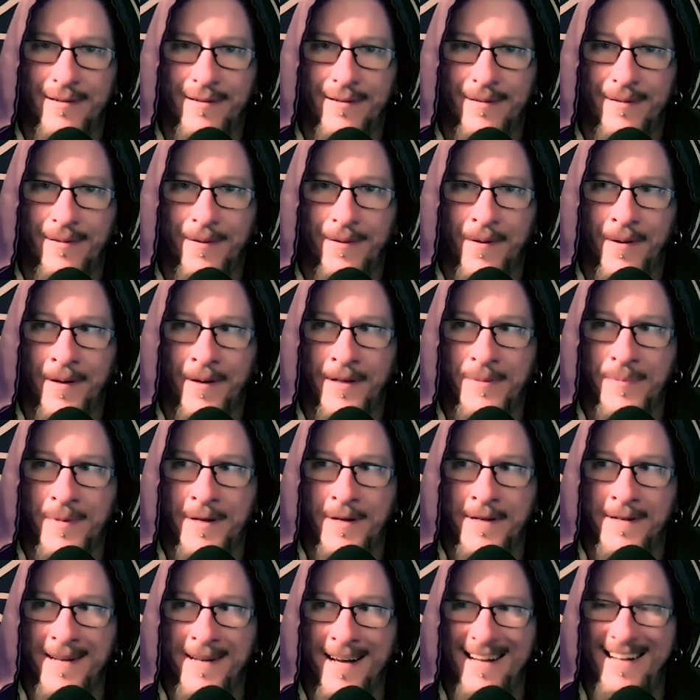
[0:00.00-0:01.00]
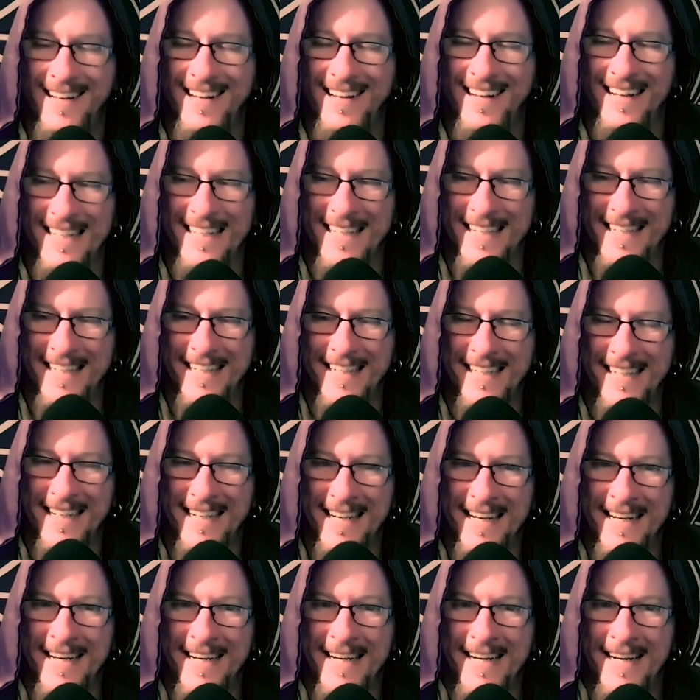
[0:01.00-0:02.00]
long it's been.
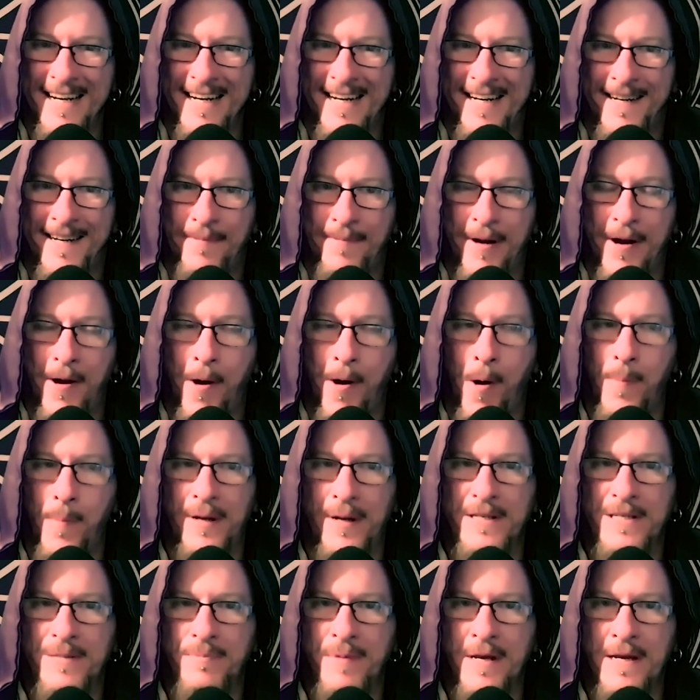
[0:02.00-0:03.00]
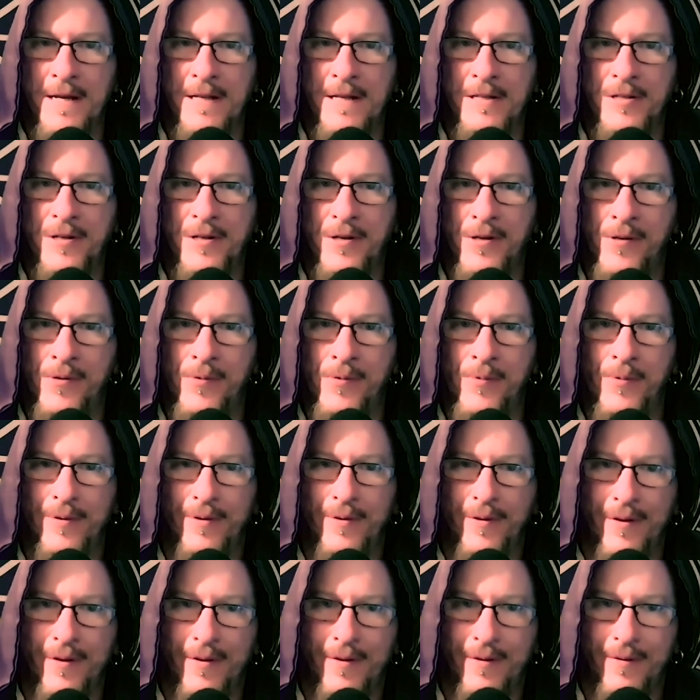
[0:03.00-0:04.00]
Uh, but I hope it is speaking to you
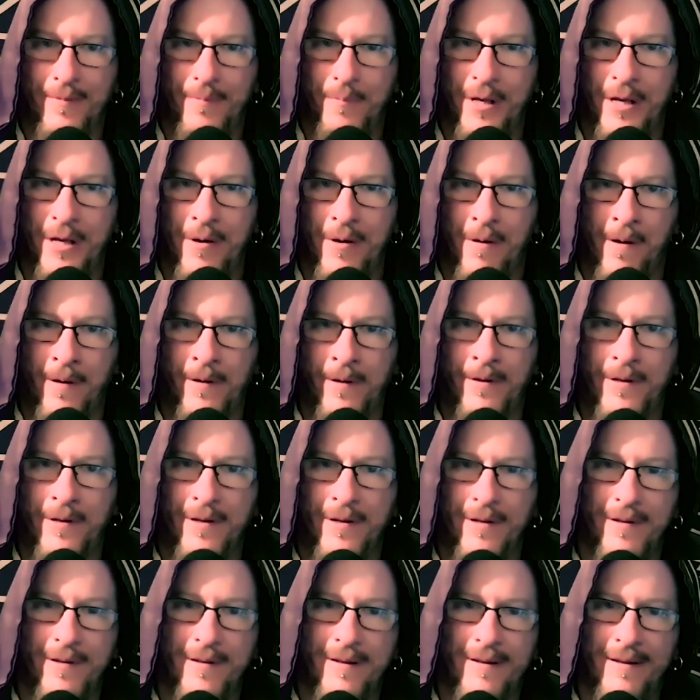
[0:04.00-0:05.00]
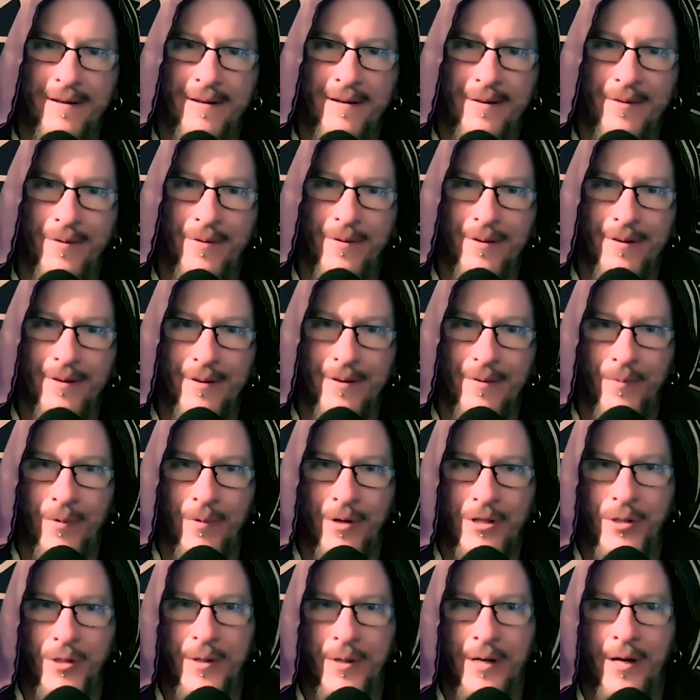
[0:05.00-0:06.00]
beyond
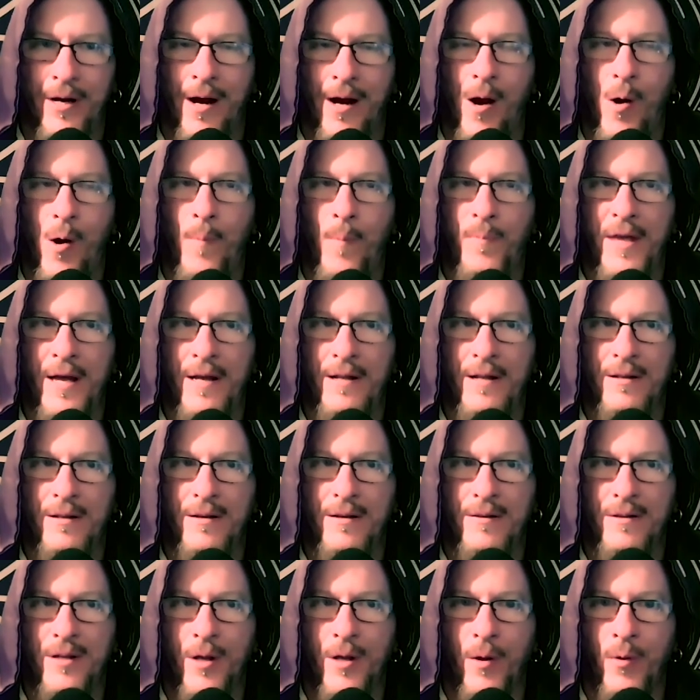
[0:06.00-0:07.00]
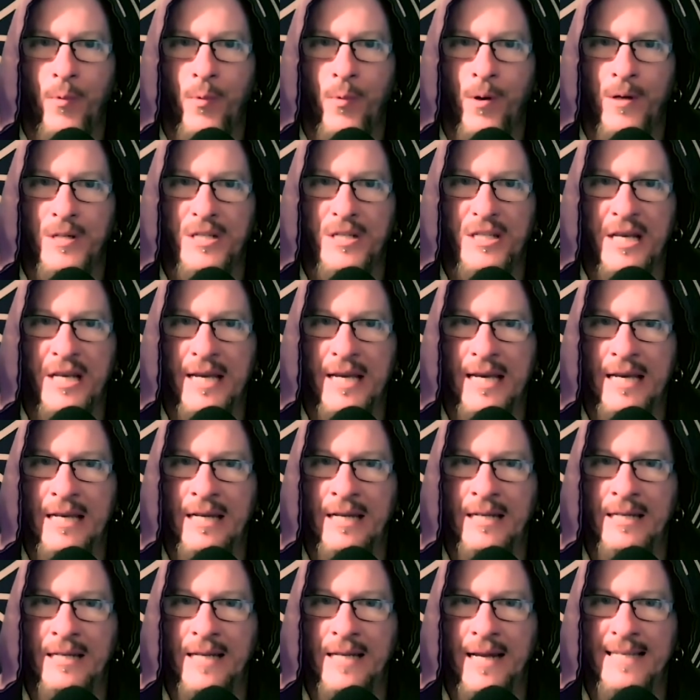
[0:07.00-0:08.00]
what you hear. I hope that, you know, the words sink in
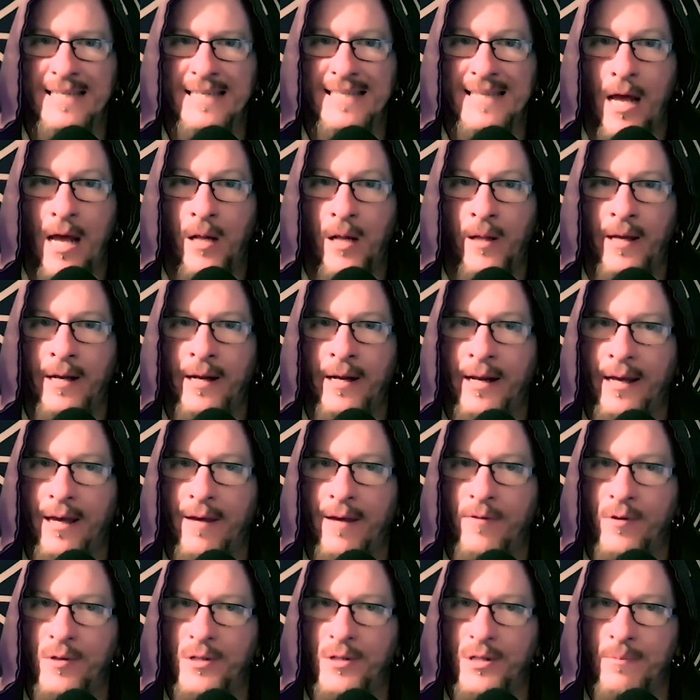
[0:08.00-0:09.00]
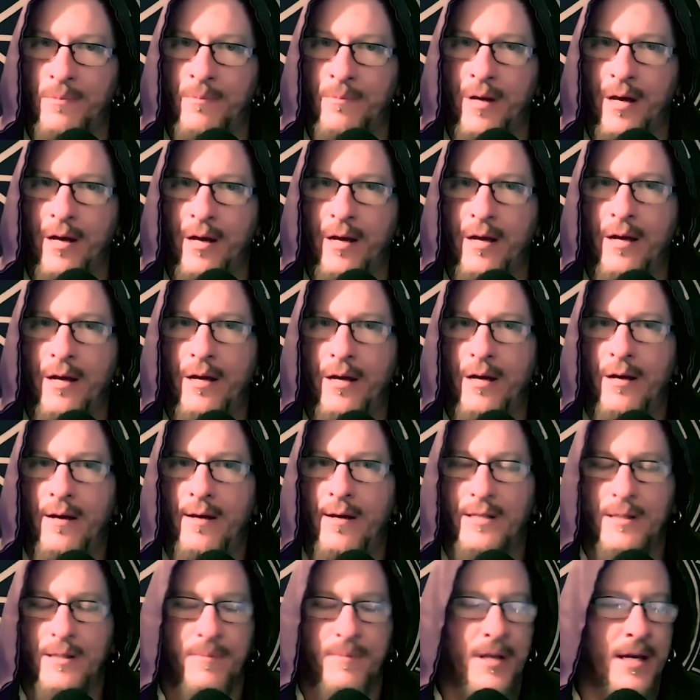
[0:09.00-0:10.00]
and, and settle in and give you some,
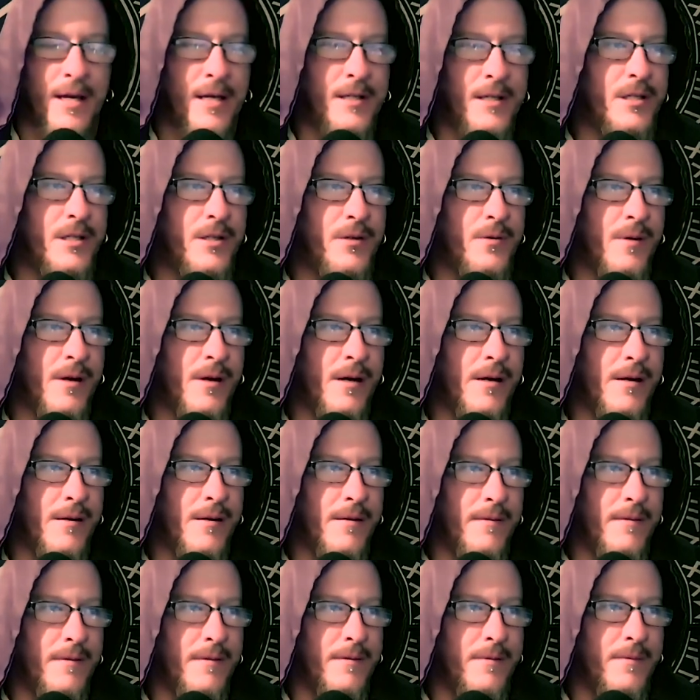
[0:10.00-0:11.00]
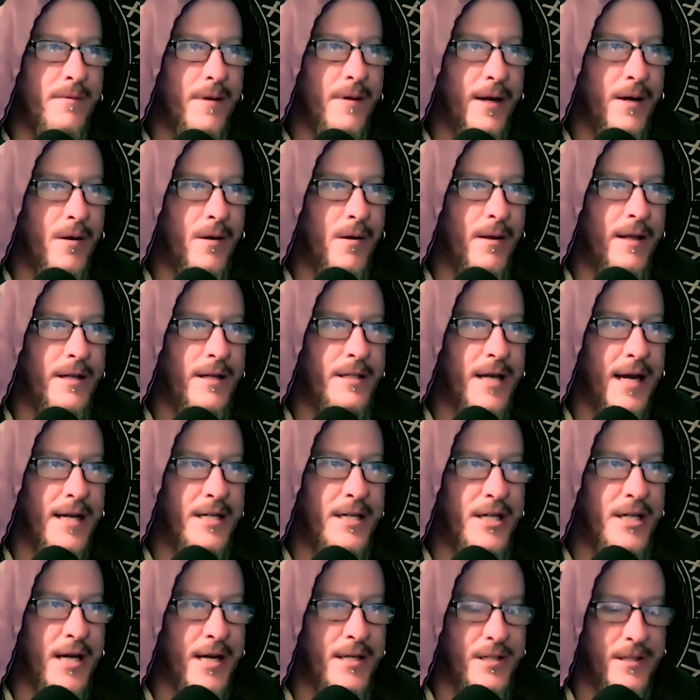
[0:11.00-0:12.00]
some things to, uh, what I call it,
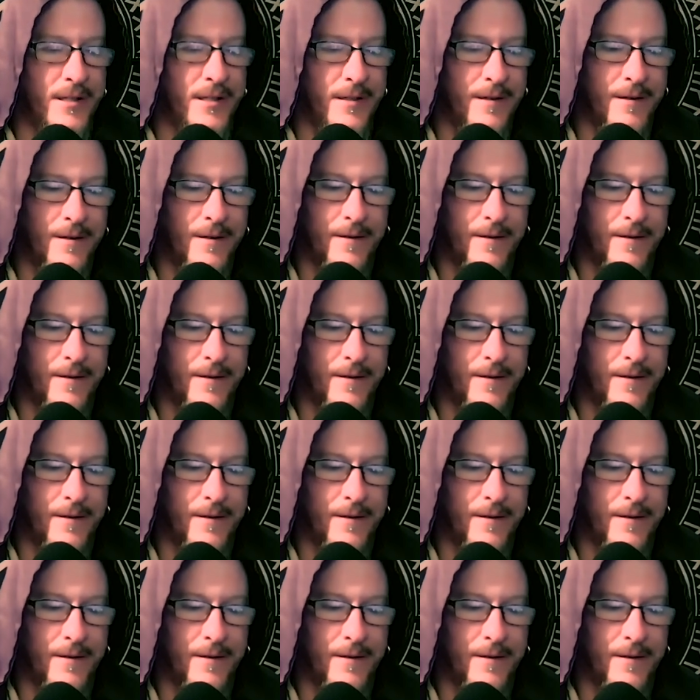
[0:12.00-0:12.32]
digest.